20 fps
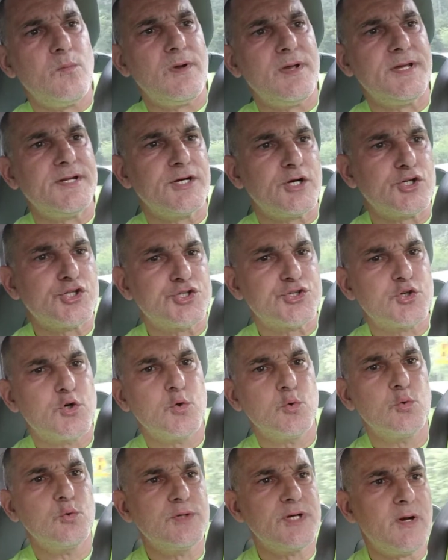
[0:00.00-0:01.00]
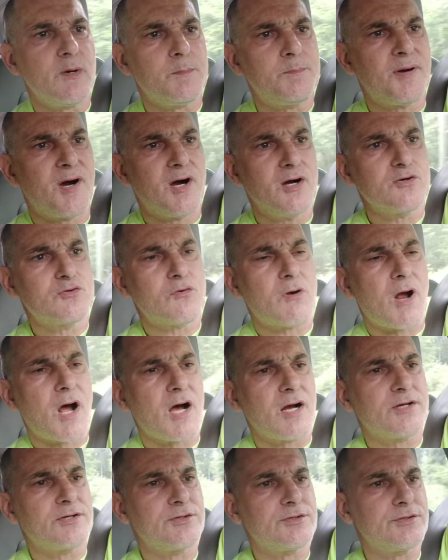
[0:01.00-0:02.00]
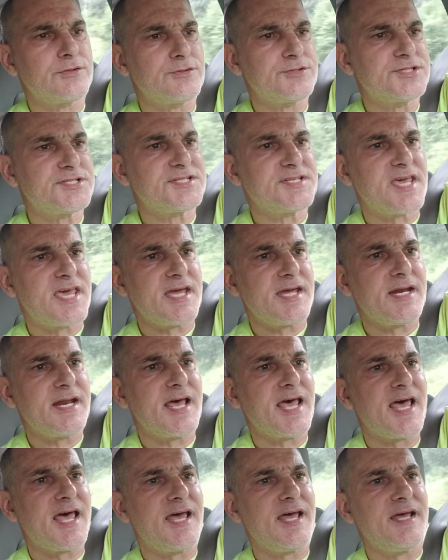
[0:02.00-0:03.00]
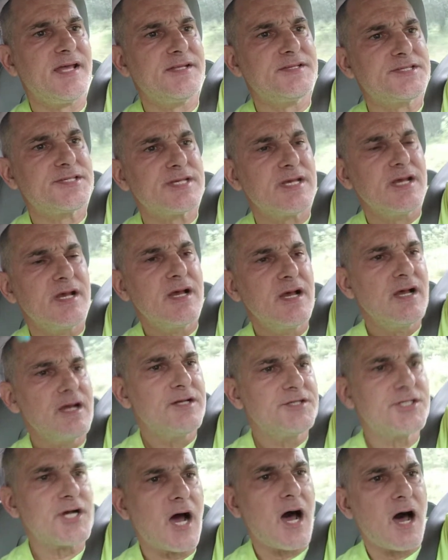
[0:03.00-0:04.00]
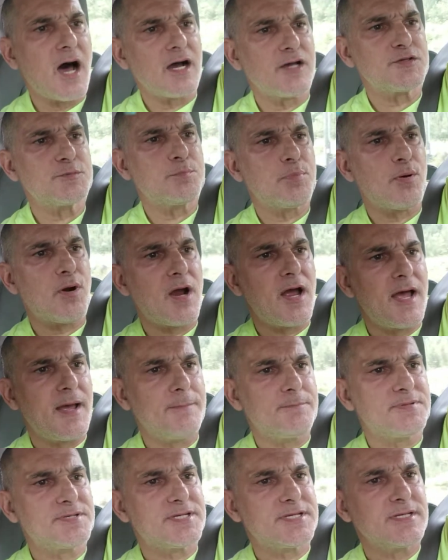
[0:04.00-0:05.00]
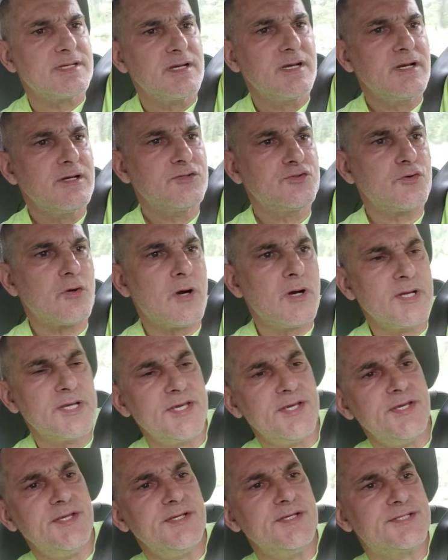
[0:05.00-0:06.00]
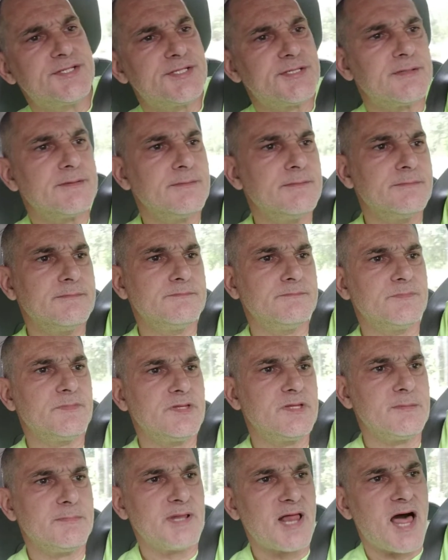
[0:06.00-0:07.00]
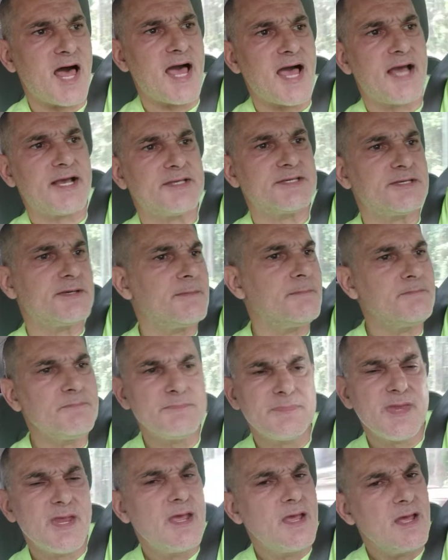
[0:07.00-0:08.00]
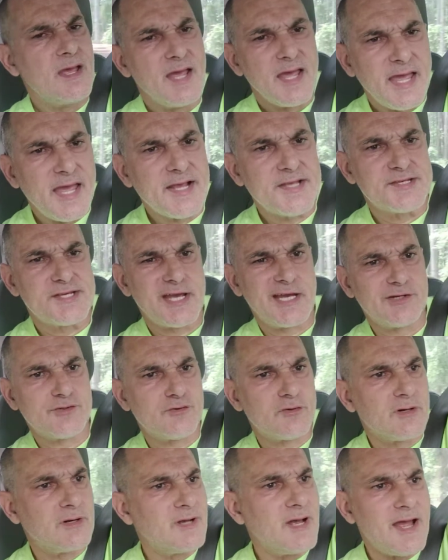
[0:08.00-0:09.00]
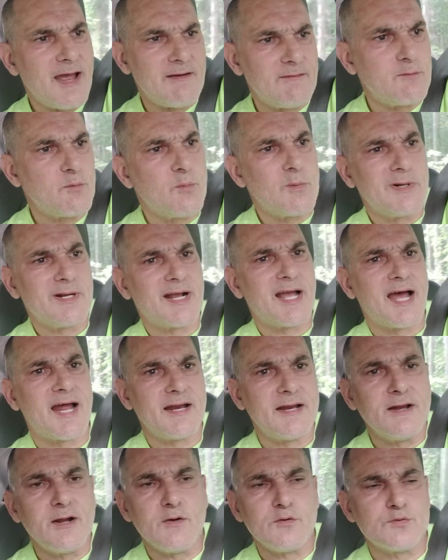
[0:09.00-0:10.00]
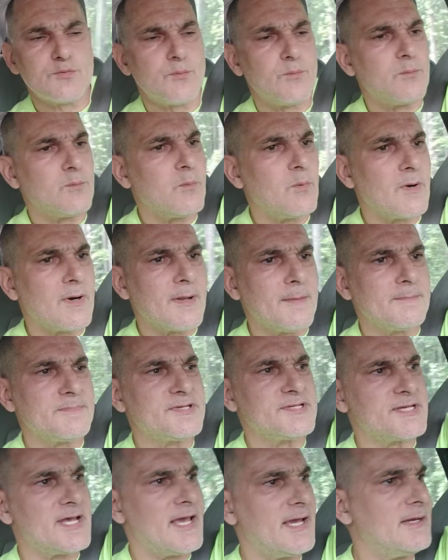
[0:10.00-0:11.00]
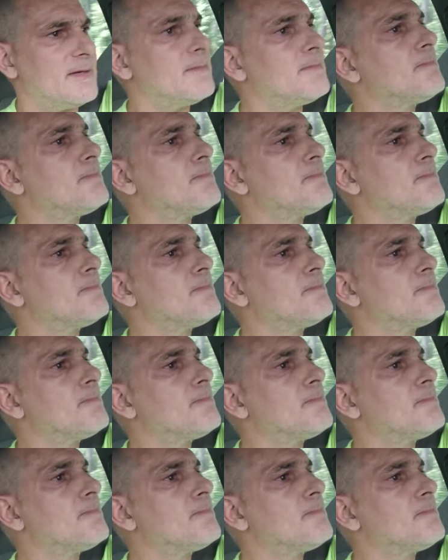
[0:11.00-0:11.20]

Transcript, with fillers: in our school, you know, punk rockers, skinheads, jocks, preps, druggies, the blacks, etc. Everyone kind of knows what I'm saying.